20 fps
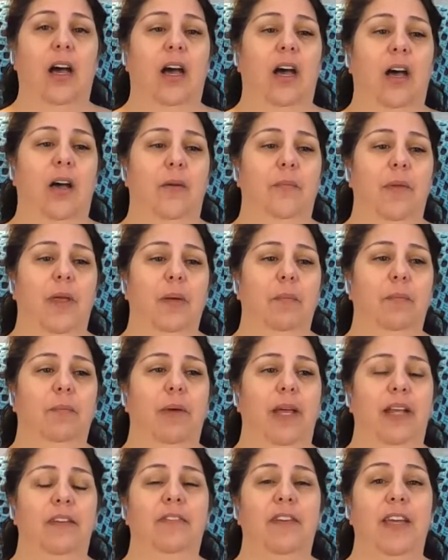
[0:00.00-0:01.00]

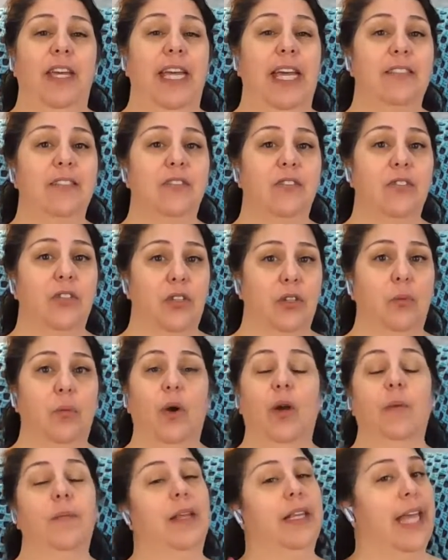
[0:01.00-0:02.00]
But if it gets too warm,